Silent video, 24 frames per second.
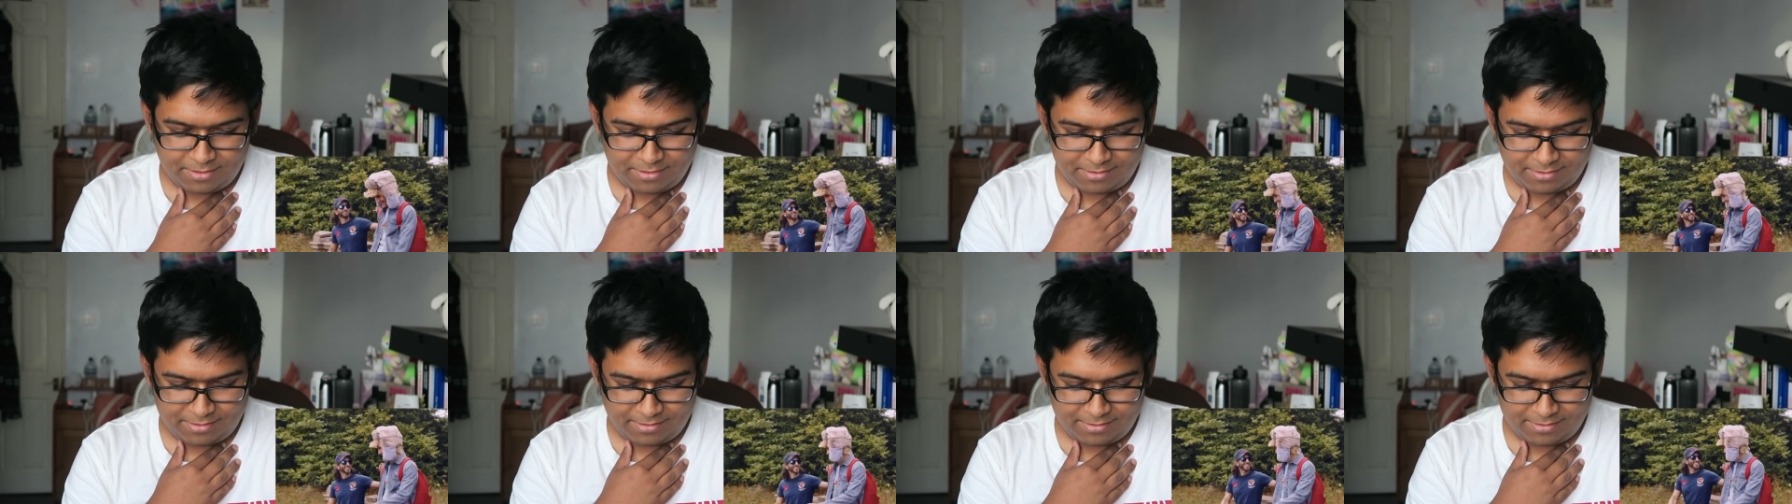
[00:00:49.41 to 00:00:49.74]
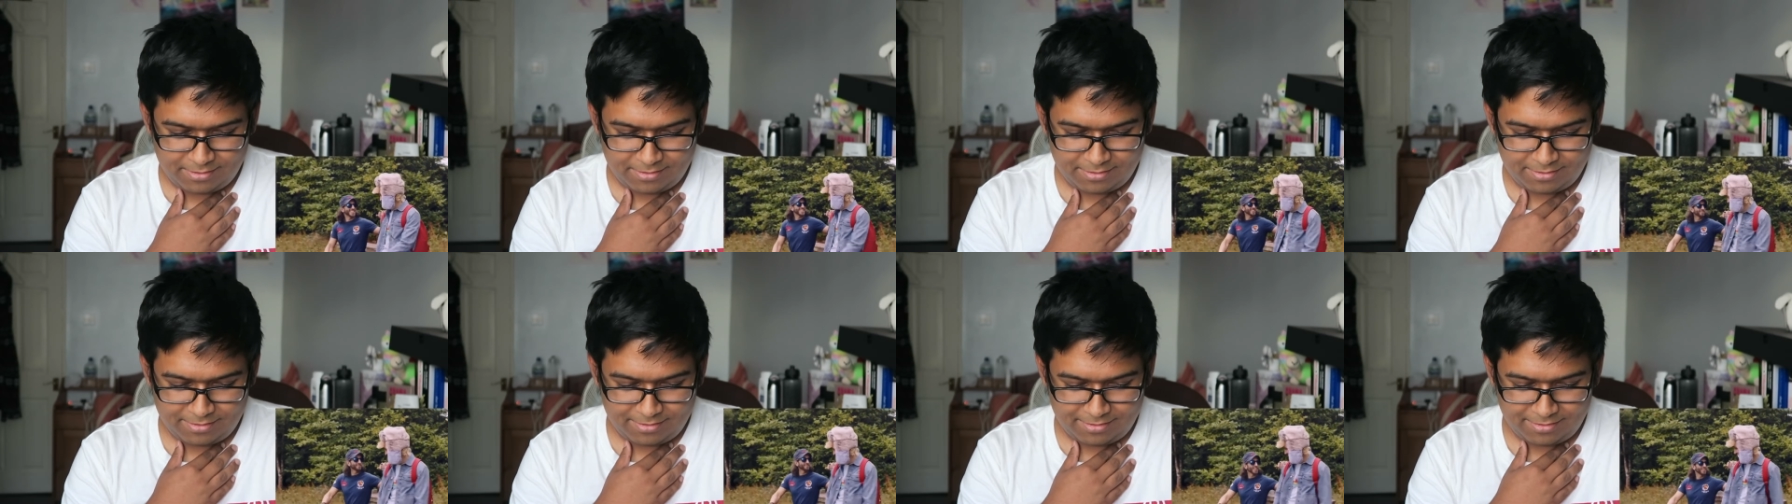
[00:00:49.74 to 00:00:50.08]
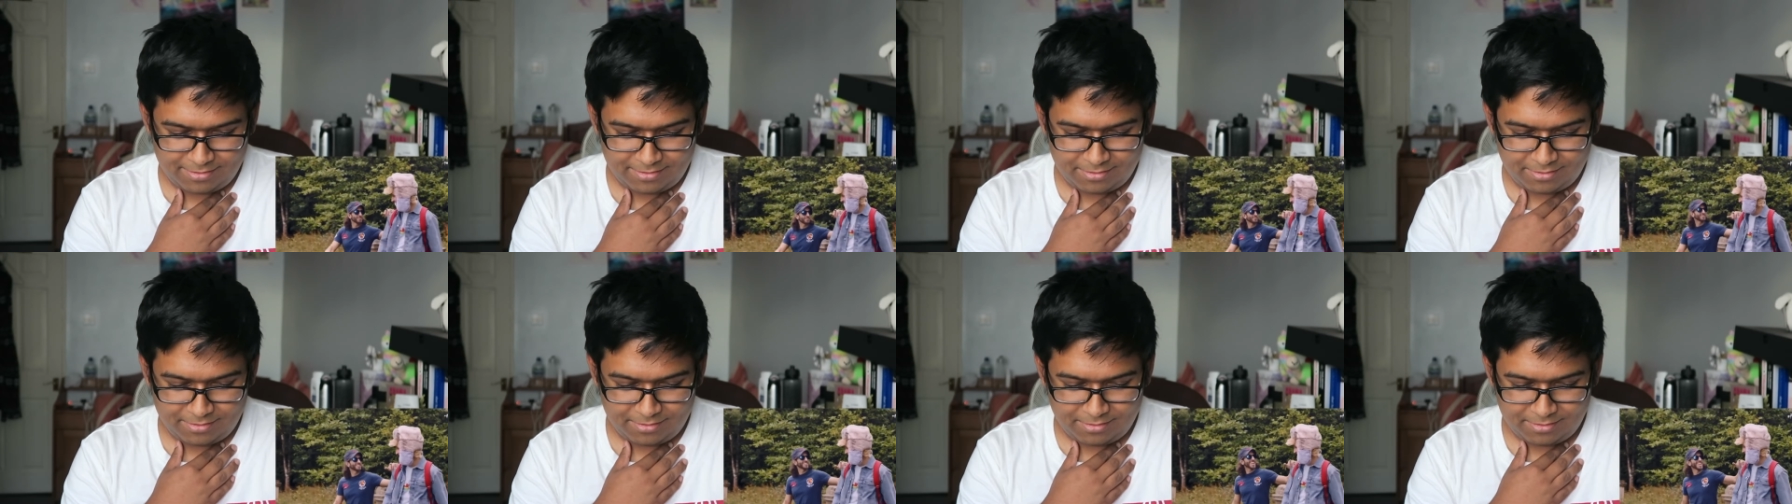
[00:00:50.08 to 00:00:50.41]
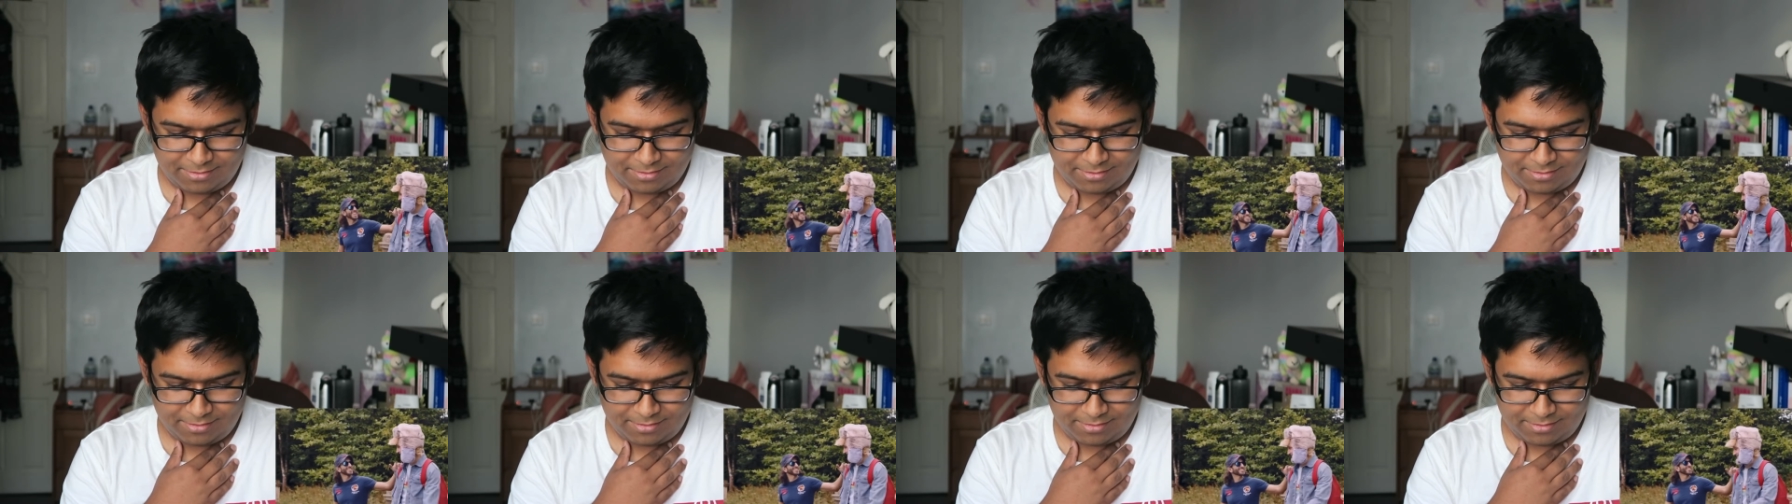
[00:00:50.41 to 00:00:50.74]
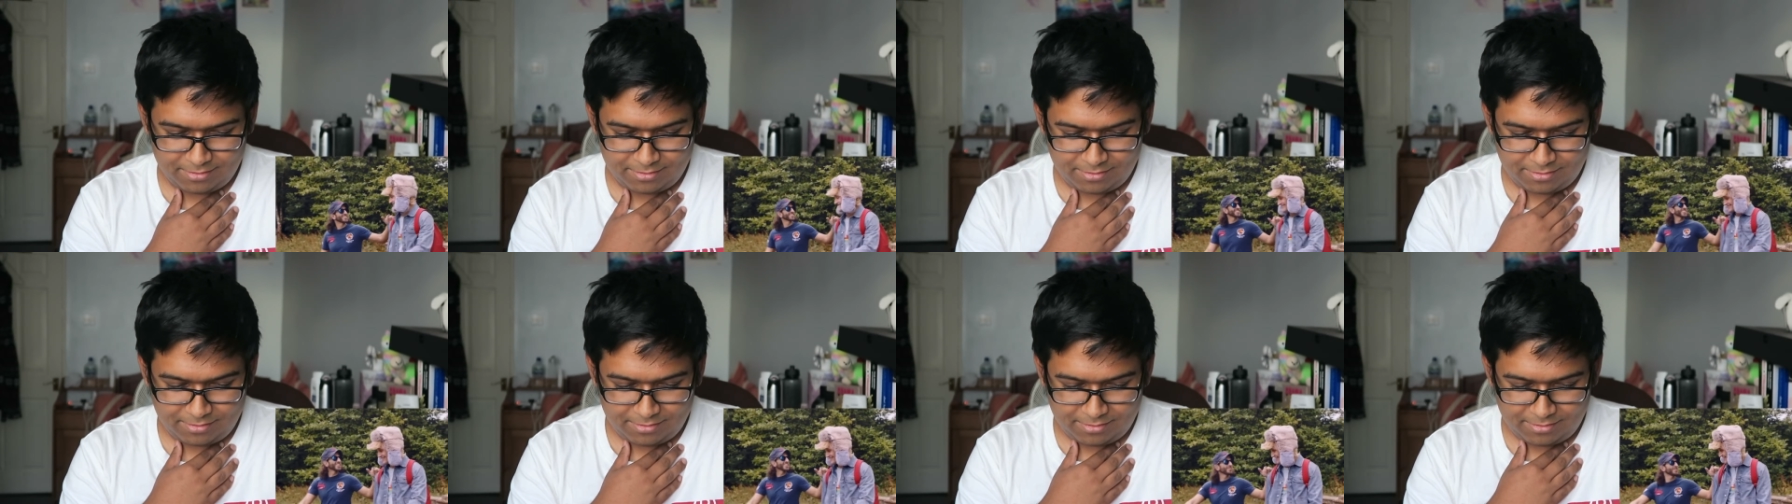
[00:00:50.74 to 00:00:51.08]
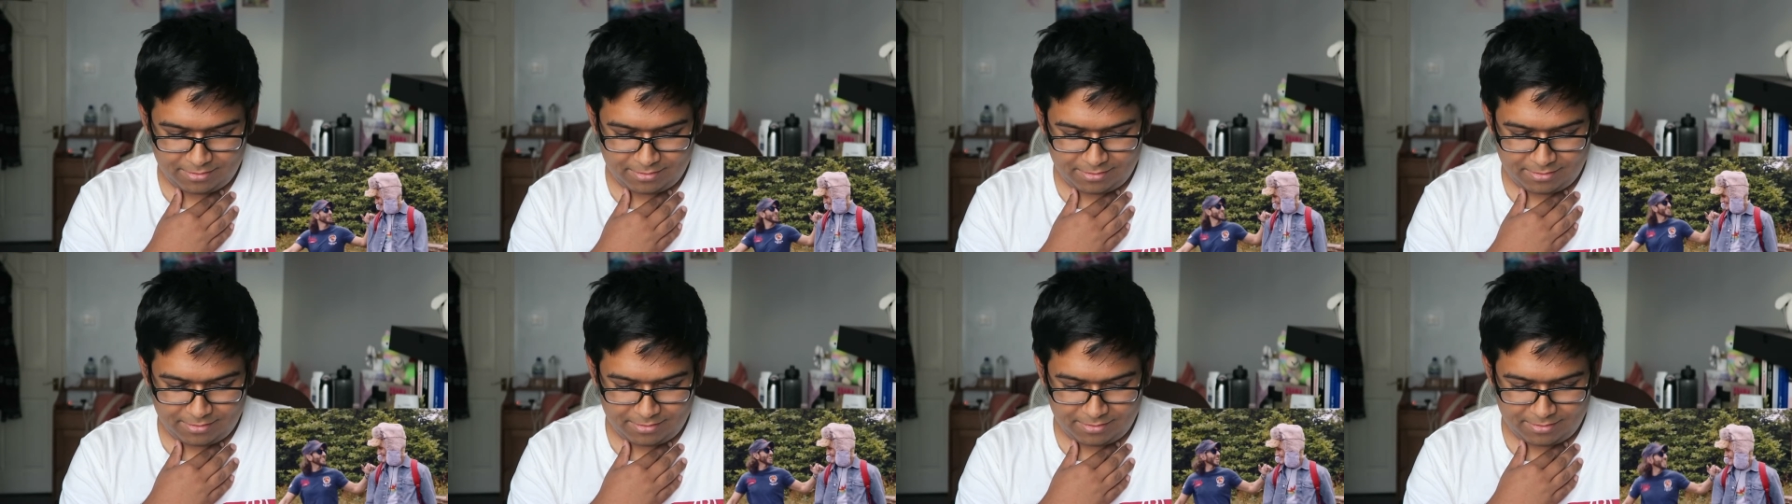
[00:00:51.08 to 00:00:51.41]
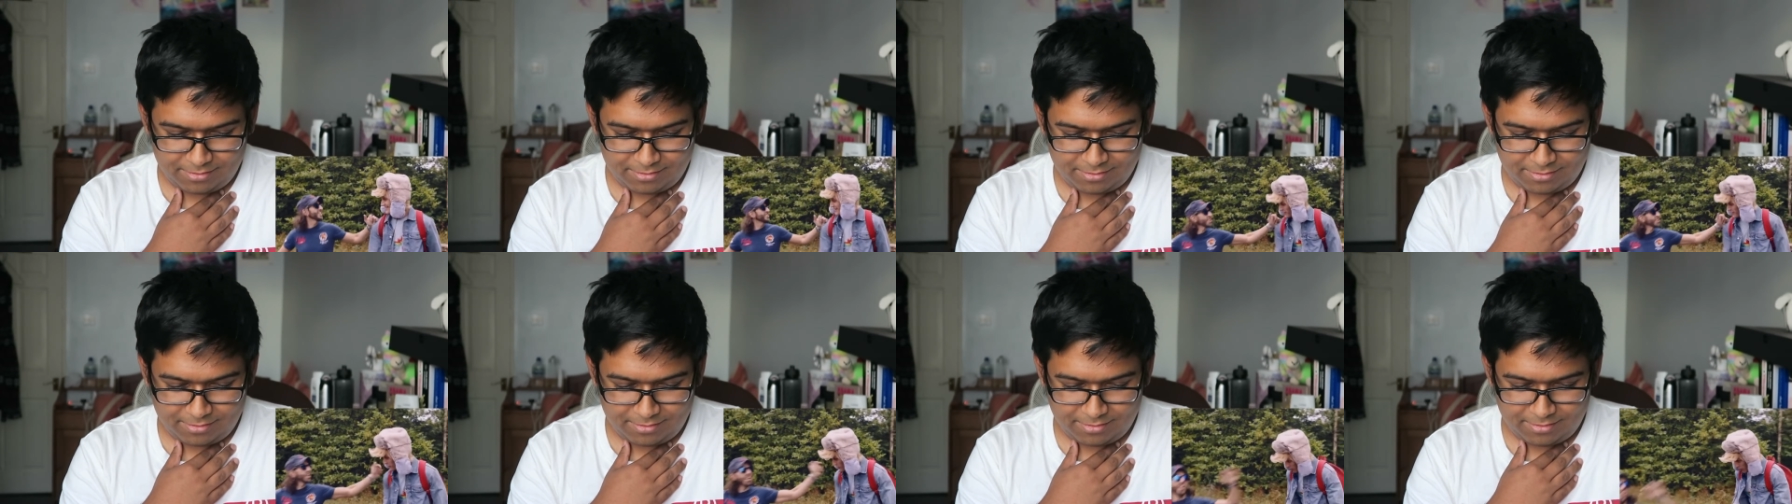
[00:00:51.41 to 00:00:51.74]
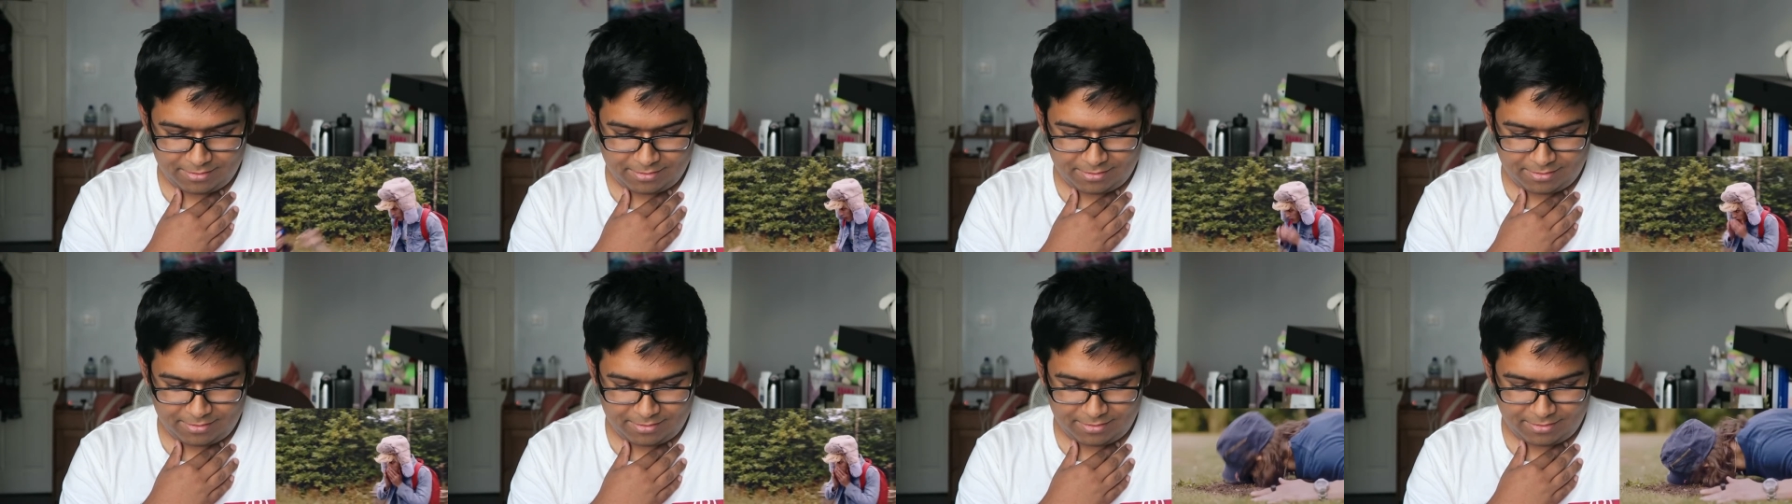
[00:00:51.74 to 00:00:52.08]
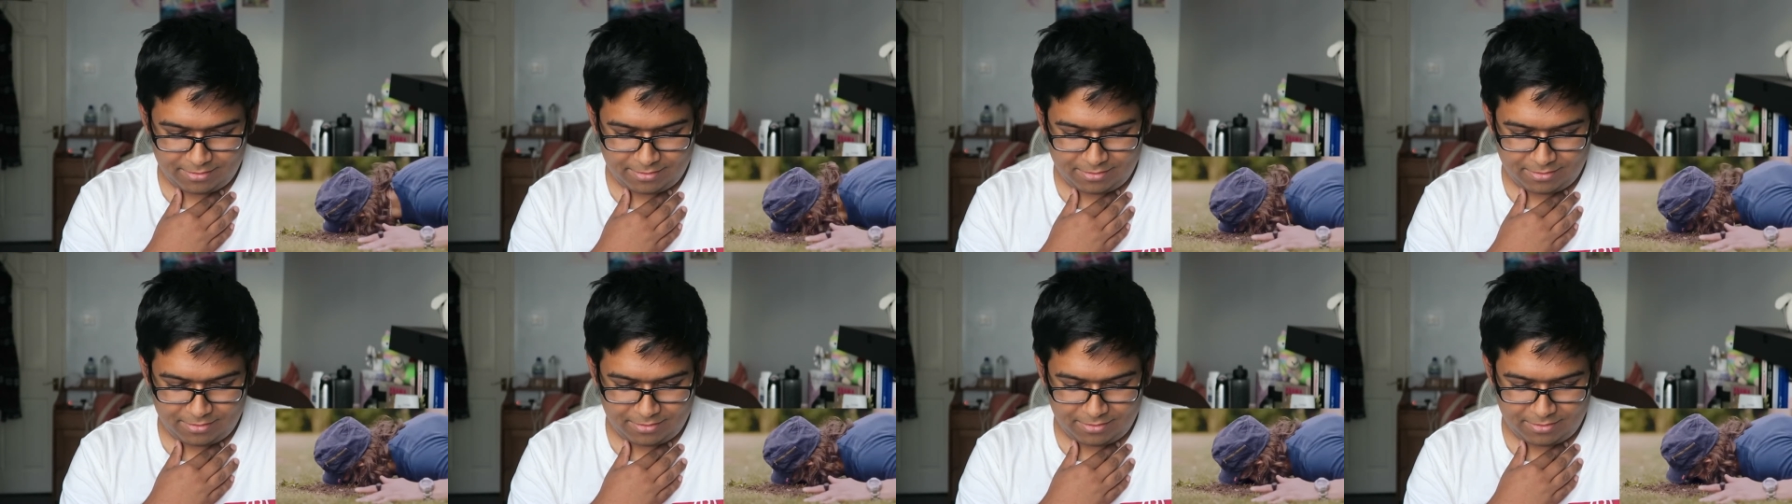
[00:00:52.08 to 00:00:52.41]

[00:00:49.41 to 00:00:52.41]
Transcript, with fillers: You're so funny. Thanks for taking us on this vacation.